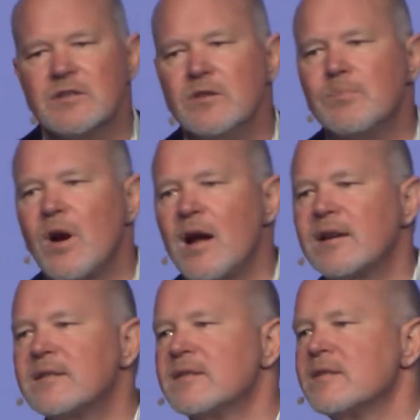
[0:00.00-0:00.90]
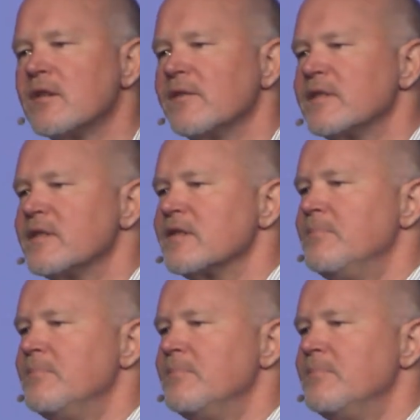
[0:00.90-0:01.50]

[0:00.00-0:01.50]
new products and services